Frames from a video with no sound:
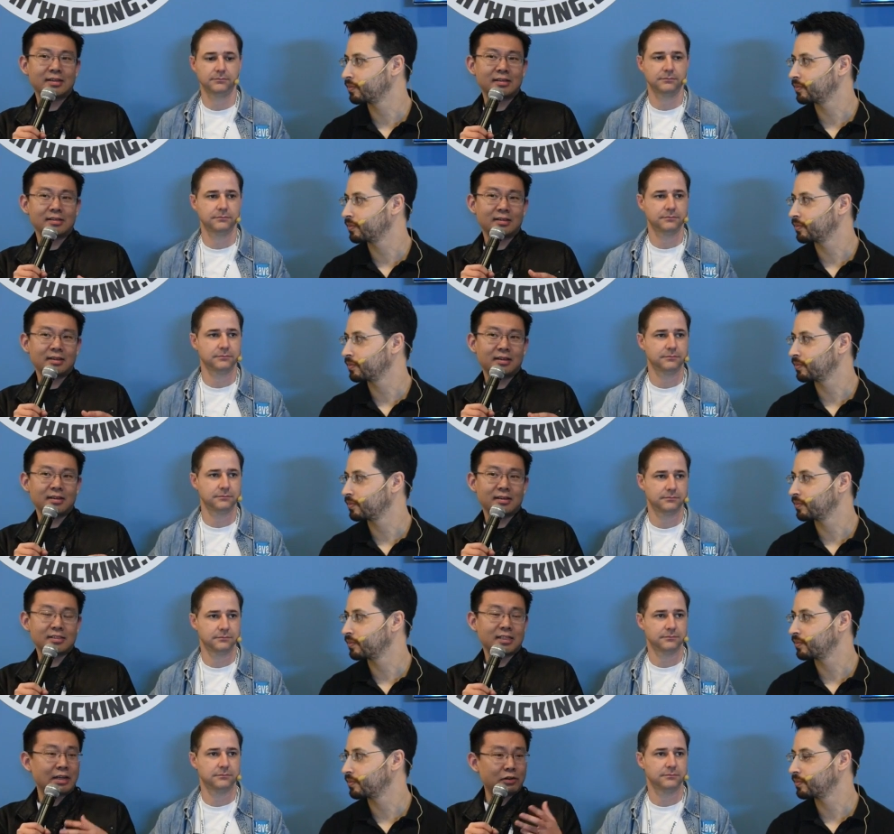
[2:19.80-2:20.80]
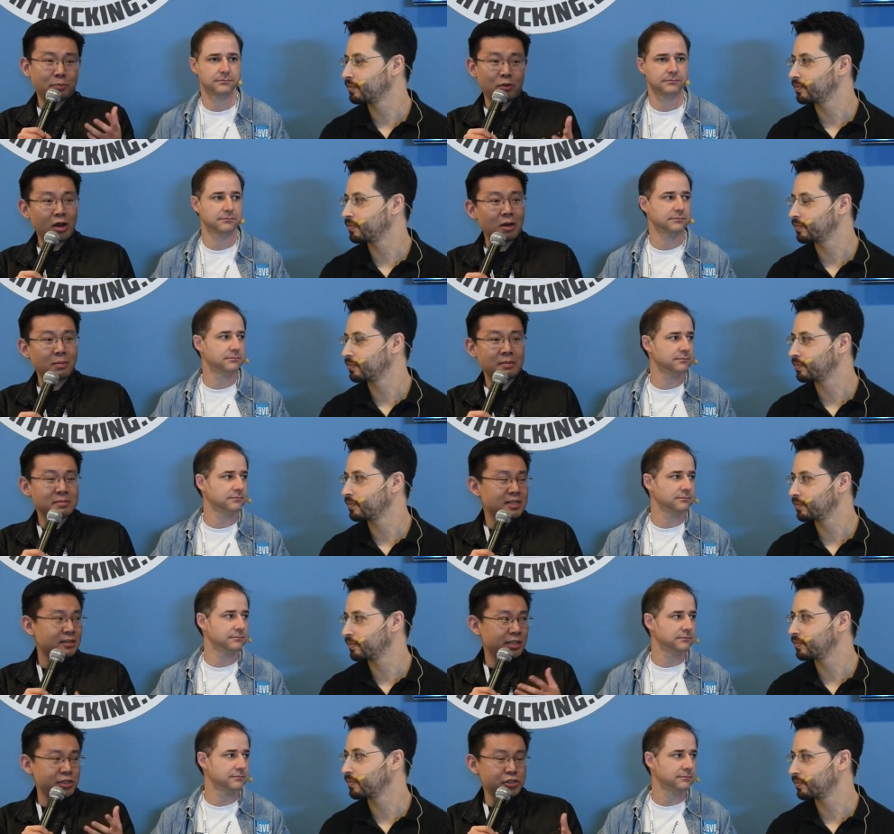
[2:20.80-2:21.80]
Speaker 1: uh, server
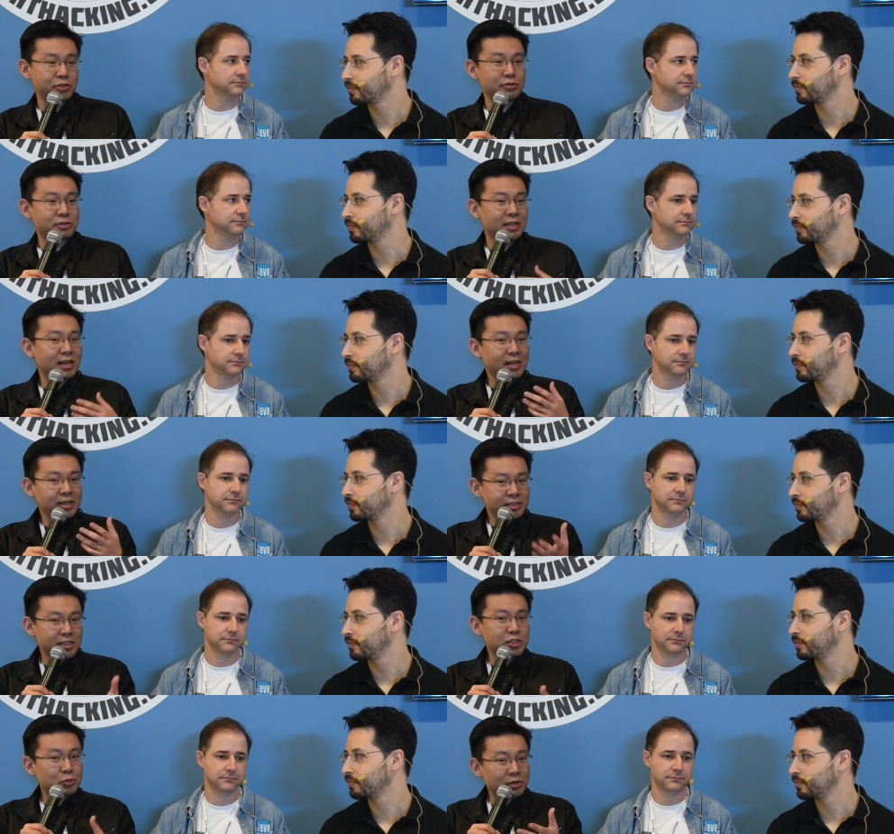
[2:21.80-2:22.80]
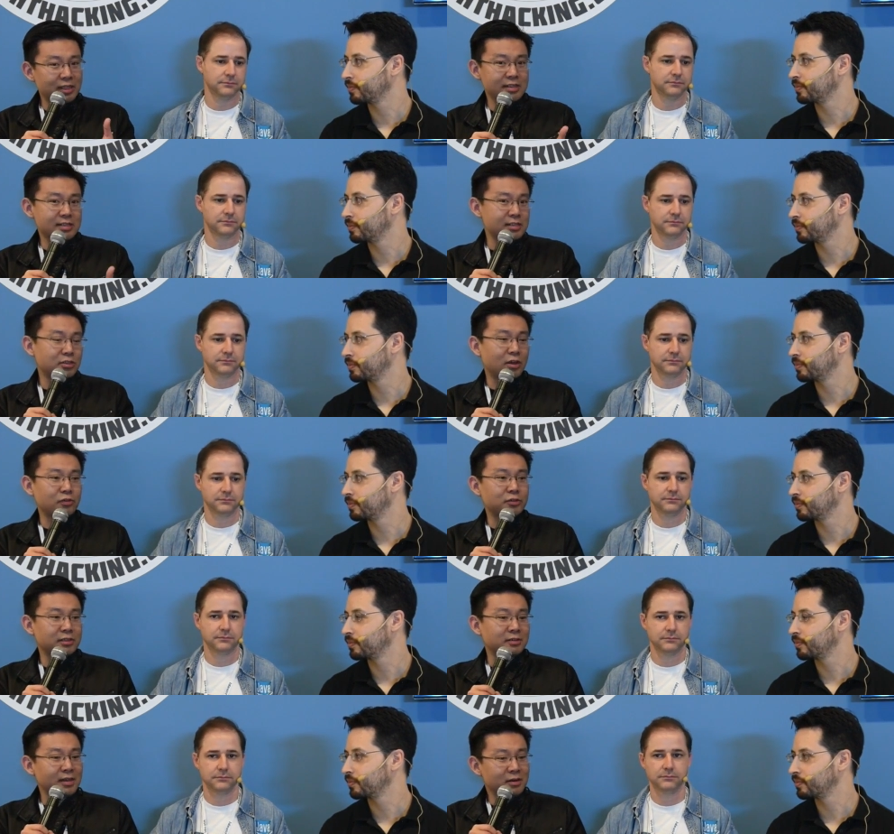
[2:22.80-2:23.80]
problems and issues just to release the
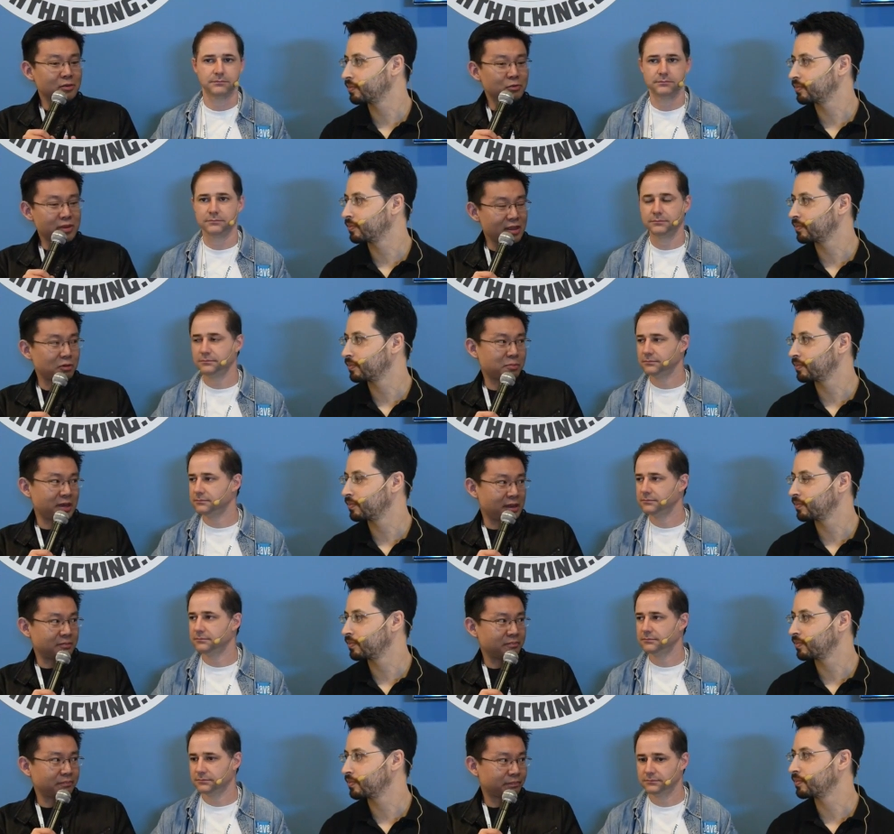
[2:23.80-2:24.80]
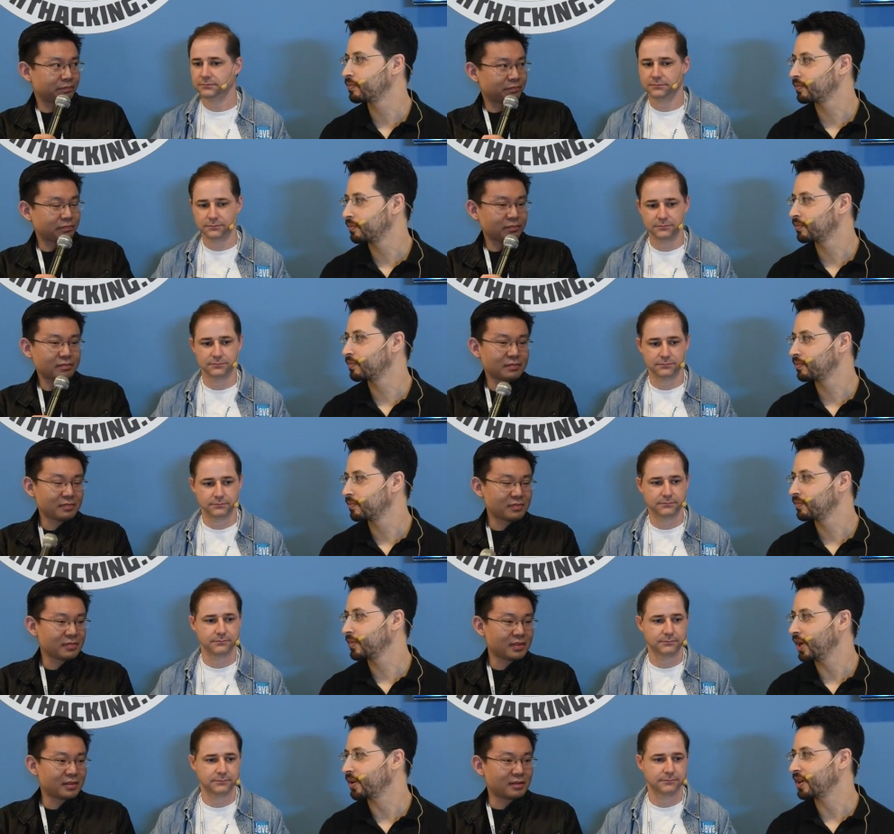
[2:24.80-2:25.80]
software without pain.
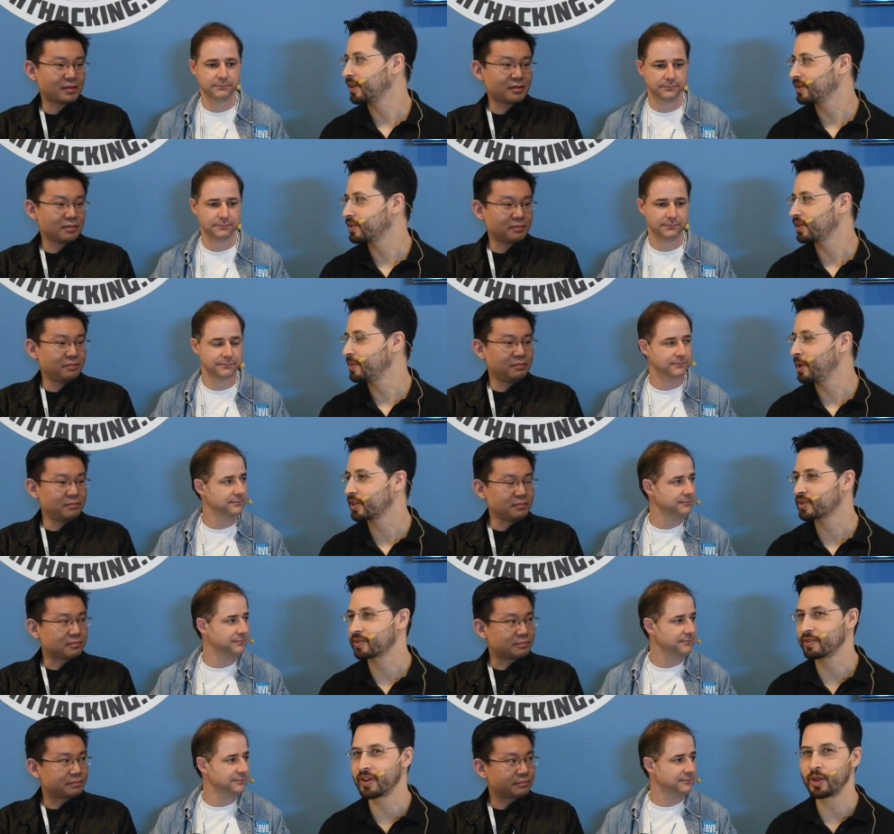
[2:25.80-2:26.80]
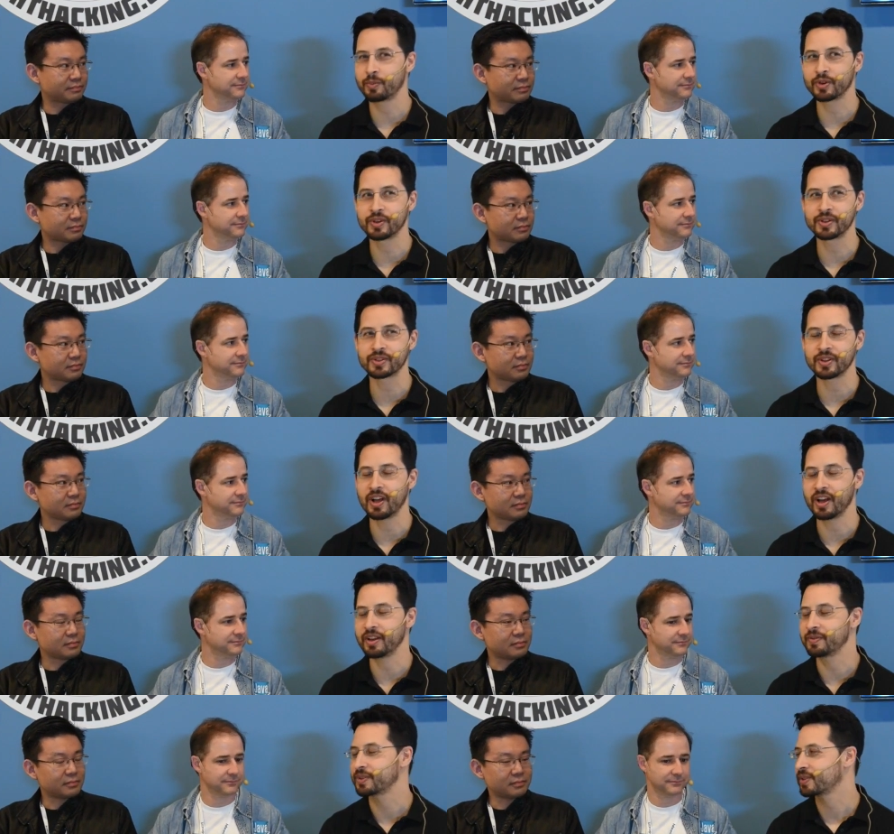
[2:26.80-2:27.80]
Speaker 2: Okay, so he makes developers'
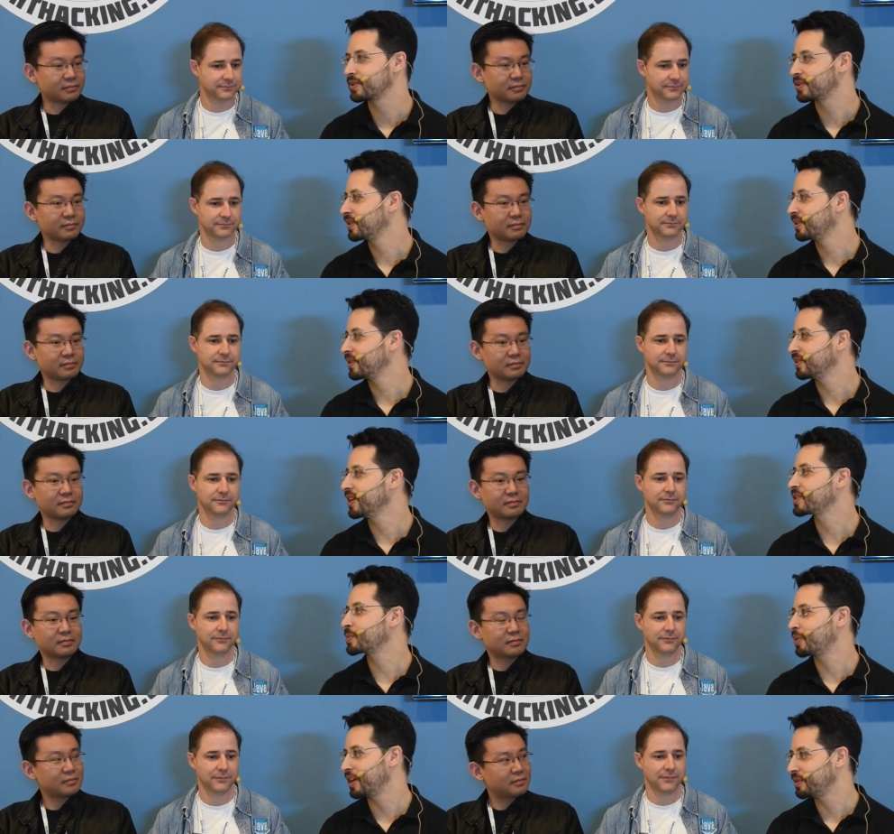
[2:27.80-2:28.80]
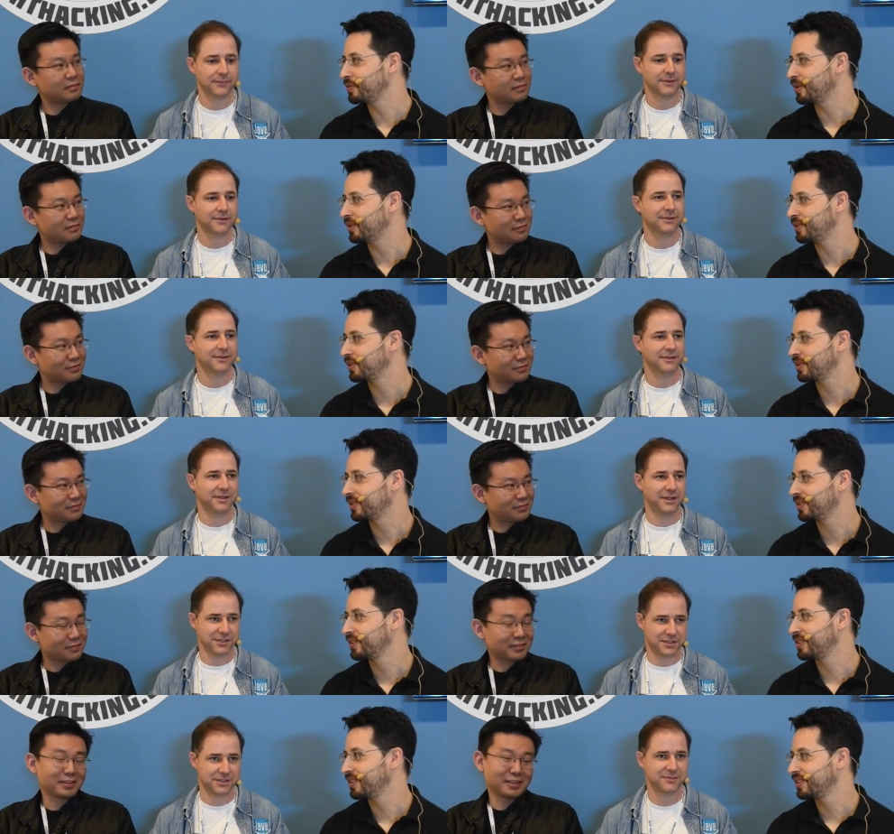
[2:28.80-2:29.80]
lives less painful.
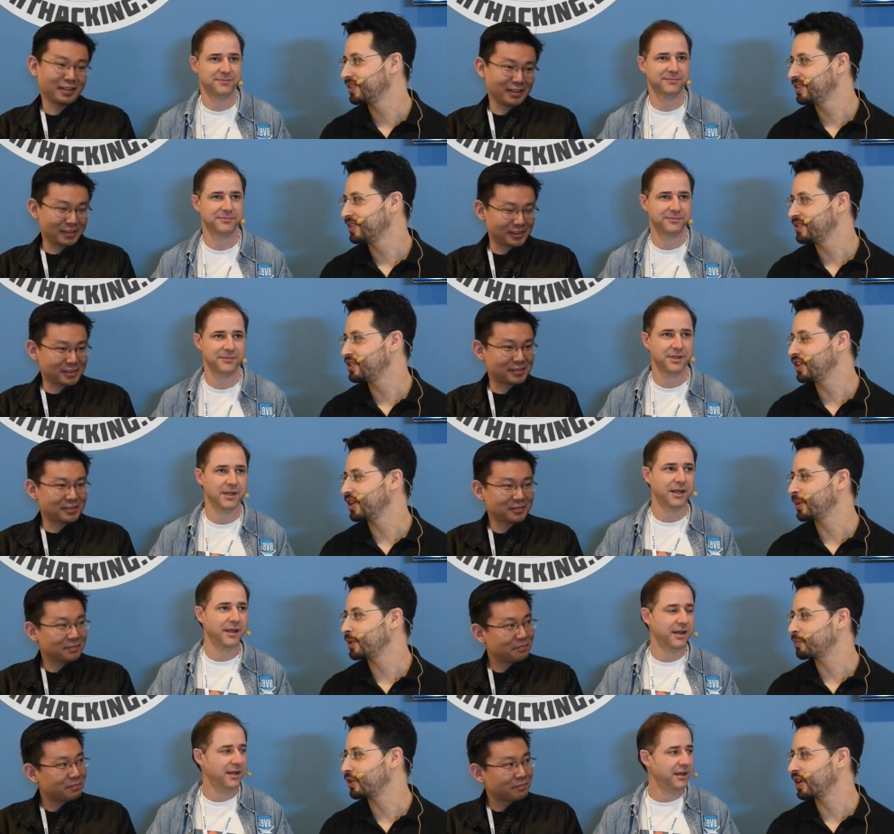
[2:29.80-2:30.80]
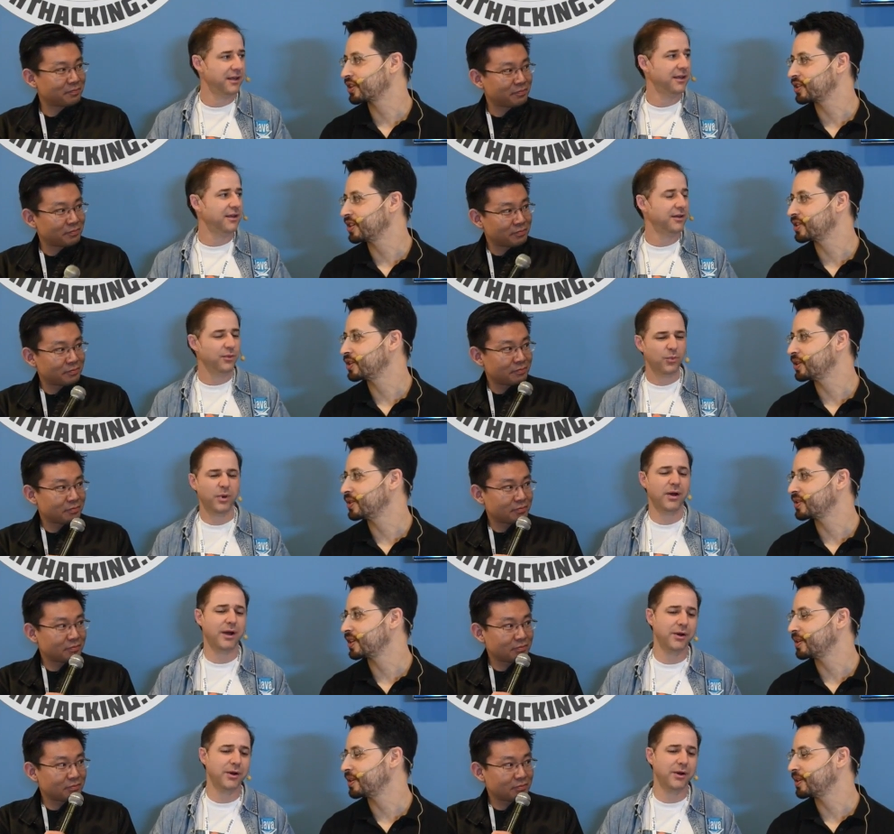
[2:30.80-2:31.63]
Yes. Dealing with production issues well,